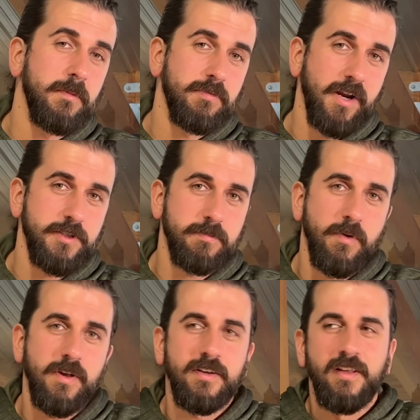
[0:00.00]
price
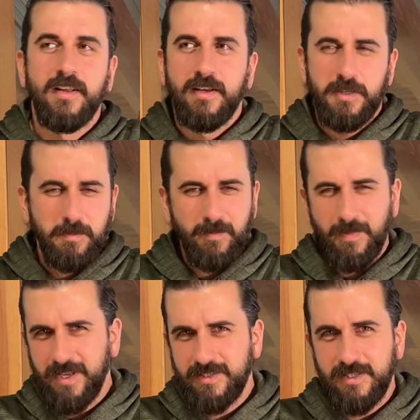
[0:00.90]
point, you
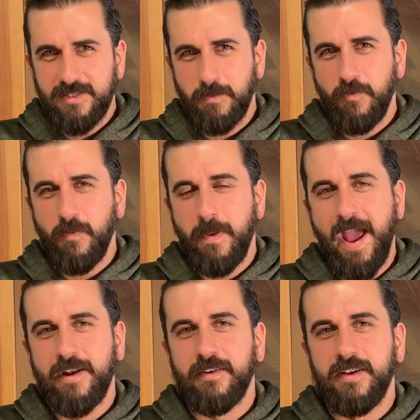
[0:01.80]
might see some of a
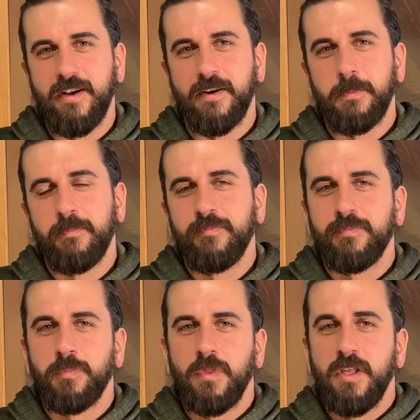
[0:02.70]
pattern here.
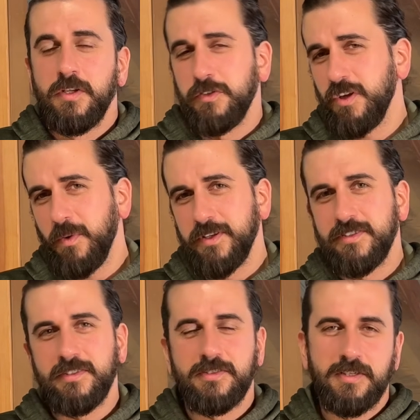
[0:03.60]
So is
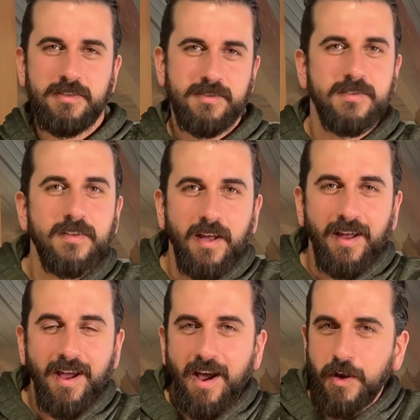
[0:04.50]
this just
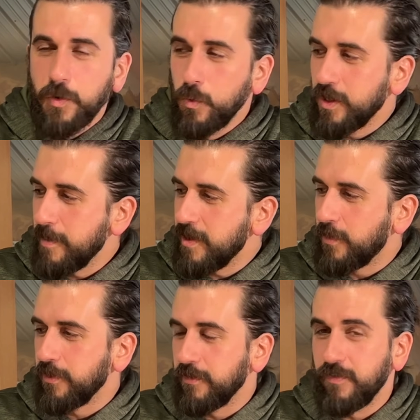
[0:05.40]
a cool gimmick
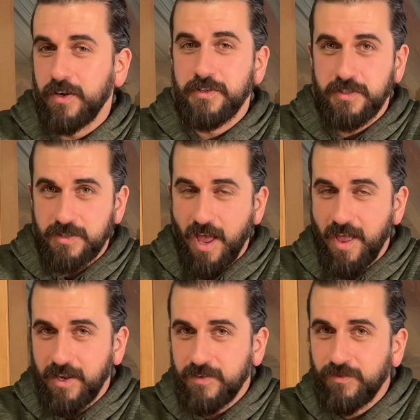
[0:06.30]
with a fun
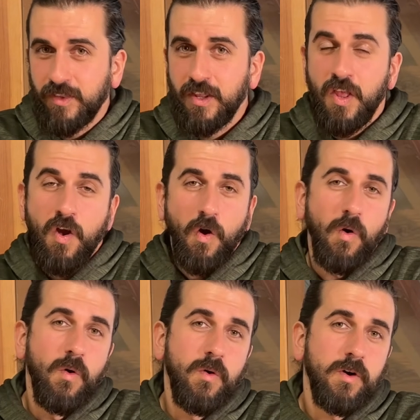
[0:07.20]
design,
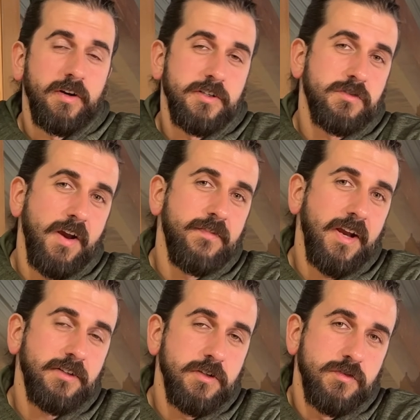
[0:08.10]
or is
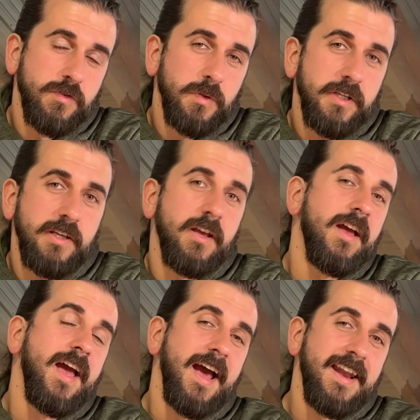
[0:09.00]
Trifecta truly an